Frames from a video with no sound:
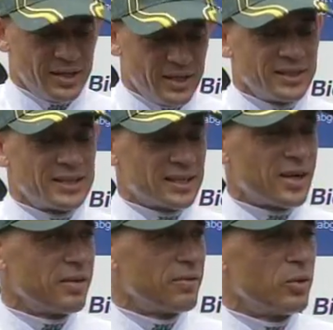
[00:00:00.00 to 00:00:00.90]
He's that
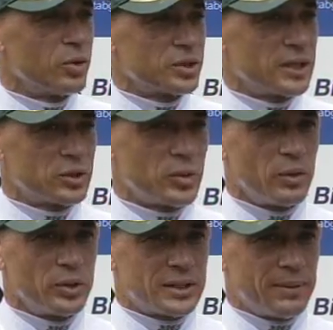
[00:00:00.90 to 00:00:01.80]
kind of a horse. That's why
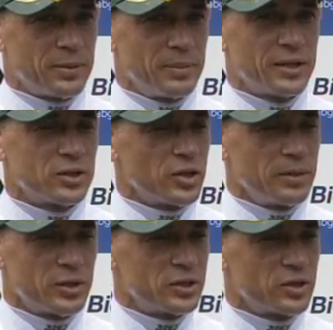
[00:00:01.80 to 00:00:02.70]
we slapped the blinkers on him,
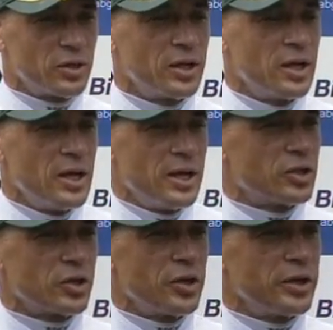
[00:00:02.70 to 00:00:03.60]
because he's
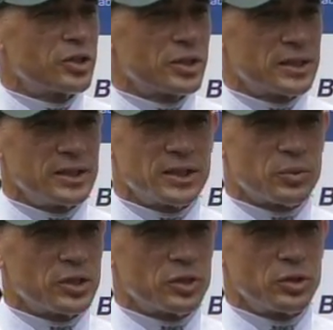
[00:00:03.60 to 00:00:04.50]
got no interest. He just
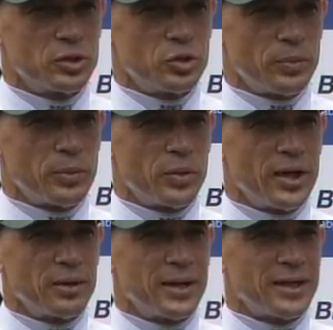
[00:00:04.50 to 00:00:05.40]
wants to drop the
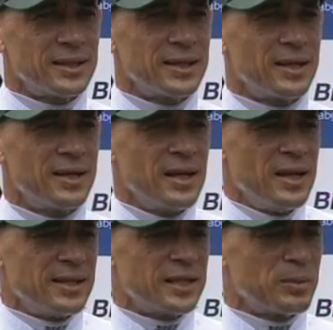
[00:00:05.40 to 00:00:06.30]
bridle. But I think
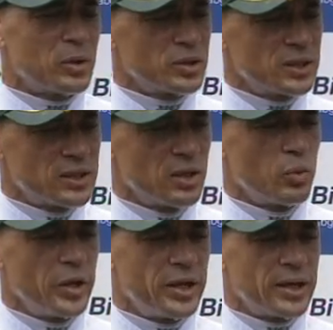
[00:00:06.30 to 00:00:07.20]
that's because he's still
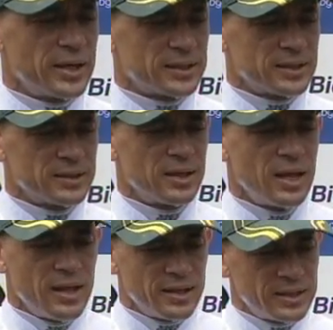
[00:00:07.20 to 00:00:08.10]
weak, and I still
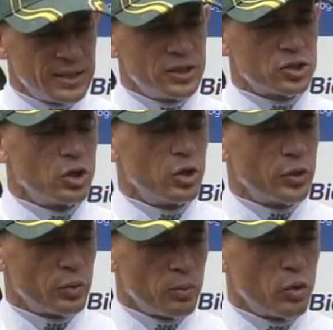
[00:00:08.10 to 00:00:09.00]
think he needs to learn.
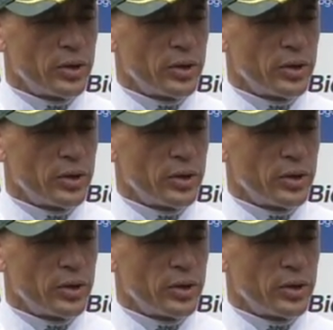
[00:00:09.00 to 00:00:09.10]
With more